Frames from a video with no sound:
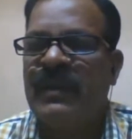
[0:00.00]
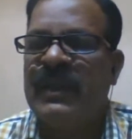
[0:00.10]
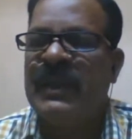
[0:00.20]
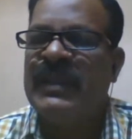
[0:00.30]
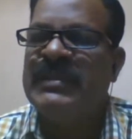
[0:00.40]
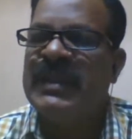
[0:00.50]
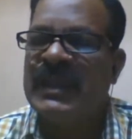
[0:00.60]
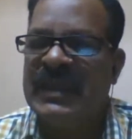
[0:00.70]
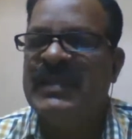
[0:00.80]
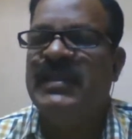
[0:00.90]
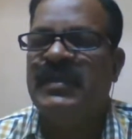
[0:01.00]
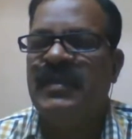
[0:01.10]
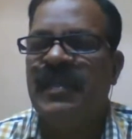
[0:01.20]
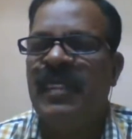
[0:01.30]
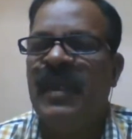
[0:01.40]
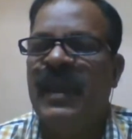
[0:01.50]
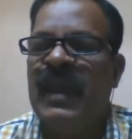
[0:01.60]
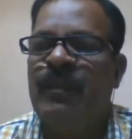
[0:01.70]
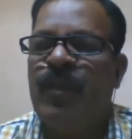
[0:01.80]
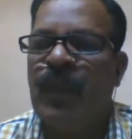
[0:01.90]
is increasing
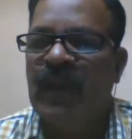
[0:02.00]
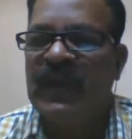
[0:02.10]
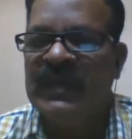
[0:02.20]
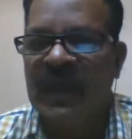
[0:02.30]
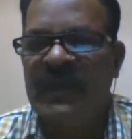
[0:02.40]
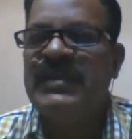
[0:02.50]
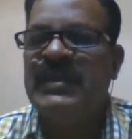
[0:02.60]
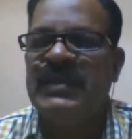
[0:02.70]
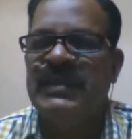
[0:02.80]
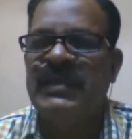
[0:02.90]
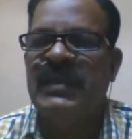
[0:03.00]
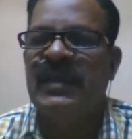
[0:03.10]
and population is increasing